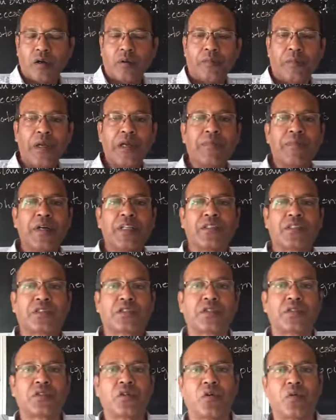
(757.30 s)

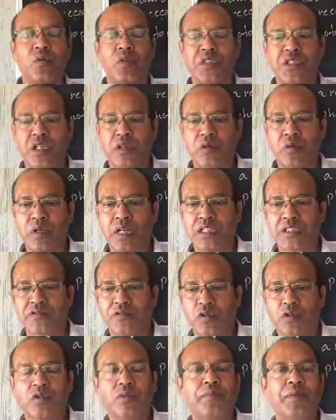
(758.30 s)
pigments which are known as
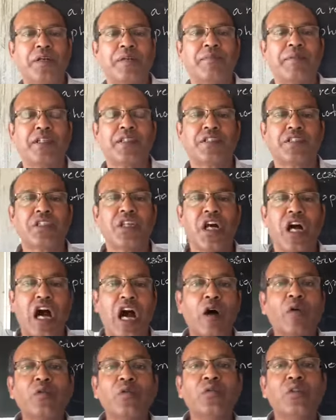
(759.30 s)
photopigments,
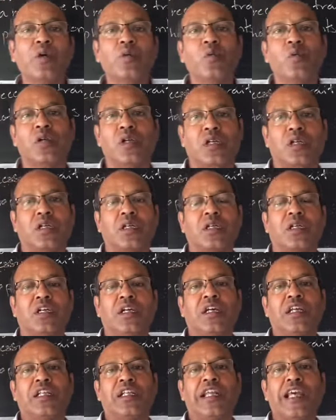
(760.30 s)
how do they work?
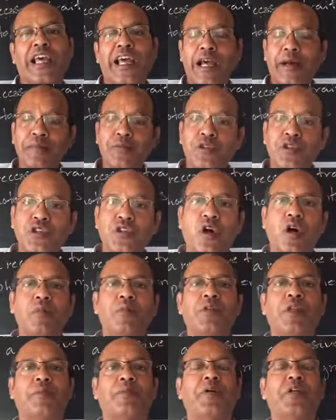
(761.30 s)
They
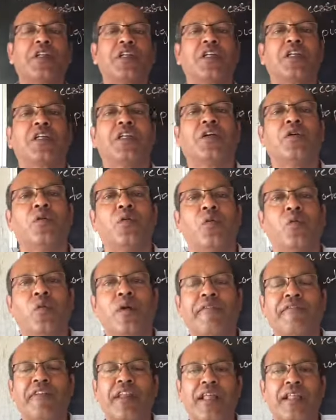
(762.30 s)
absorb the particular
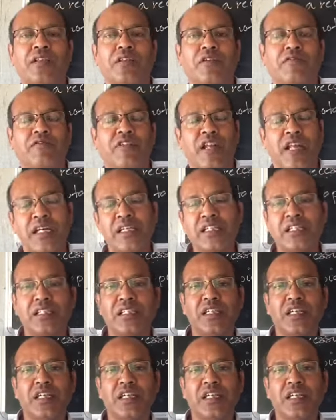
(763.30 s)
wavelength of light.